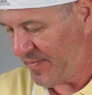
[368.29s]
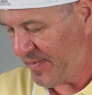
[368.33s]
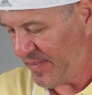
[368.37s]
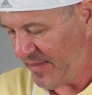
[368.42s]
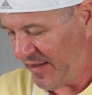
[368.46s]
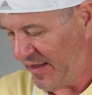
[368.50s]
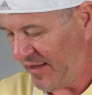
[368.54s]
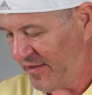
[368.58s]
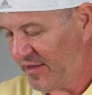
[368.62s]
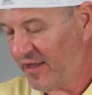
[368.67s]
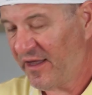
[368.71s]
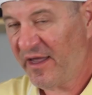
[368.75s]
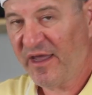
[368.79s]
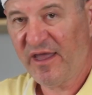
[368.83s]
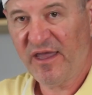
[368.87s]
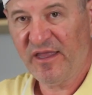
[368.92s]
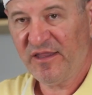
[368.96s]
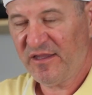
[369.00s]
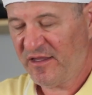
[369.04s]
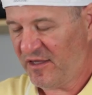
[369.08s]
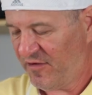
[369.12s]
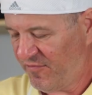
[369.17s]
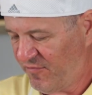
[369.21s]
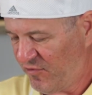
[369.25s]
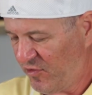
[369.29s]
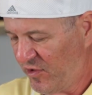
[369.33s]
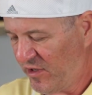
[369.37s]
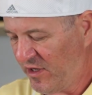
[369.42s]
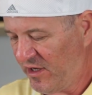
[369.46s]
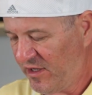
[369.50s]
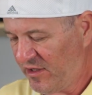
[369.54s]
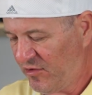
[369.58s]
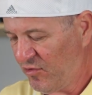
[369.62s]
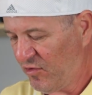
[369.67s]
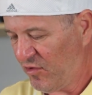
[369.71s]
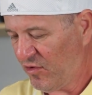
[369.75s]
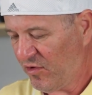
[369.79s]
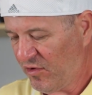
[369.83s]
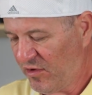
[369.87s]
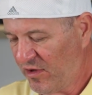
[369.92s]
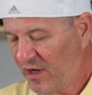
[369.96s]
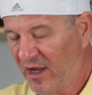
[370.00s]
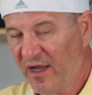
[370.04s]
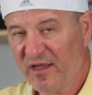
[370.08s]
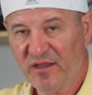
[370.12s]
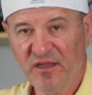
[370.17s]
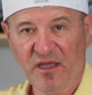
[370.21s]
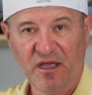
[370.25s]
at the end. If we need, we're
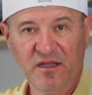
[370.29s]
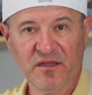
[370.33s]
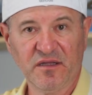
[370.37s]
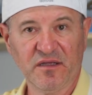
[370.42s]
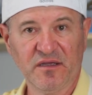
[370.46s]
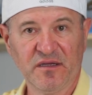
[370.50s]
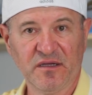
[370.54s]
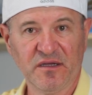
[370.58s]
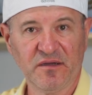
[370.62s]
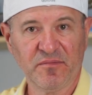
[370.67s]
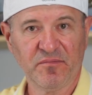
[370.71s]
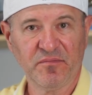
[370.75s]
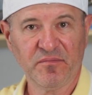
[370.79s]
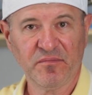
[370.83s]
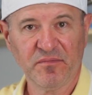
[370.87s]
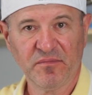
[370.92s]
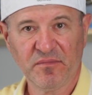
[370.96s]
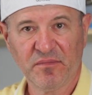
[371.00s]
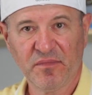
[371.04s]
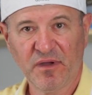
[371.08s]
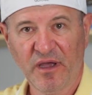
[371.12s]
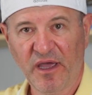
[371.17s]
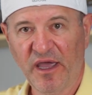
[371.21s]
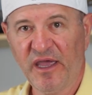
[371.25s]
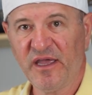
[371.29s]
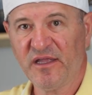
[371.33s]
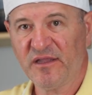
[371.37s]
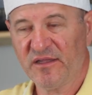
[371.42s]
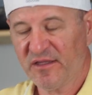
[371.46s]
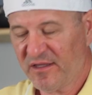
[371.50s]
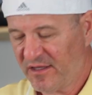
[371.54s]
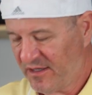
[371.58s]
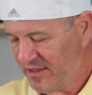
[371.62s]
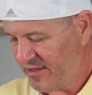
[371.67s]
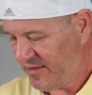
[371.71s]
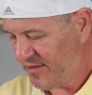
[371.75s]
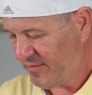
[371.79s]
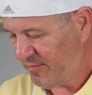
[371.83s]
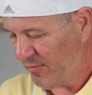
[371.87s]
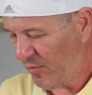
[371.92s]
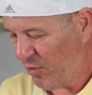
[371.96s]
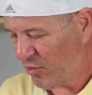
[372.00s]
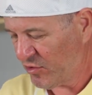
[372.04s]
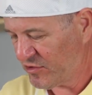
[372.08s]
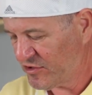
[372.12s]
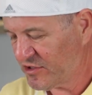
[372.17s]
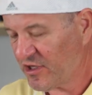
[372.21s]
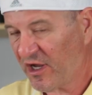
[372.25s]
gonna add at the end
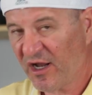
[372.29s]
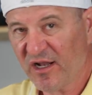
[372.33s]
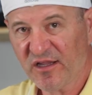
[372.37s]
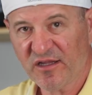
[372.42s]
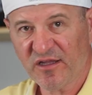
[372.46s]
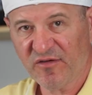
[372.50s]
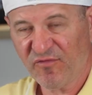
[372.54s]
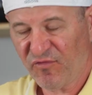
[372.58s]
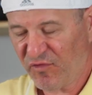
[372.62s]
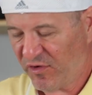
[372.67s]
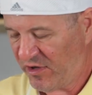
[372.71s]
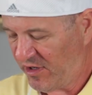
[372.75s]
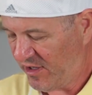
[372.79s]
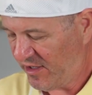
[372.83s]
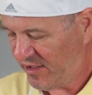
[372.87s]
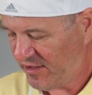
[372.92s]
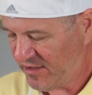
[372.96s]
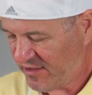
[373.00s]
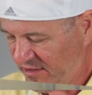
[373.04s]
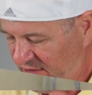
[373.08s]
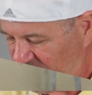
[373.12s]
more salt if we need.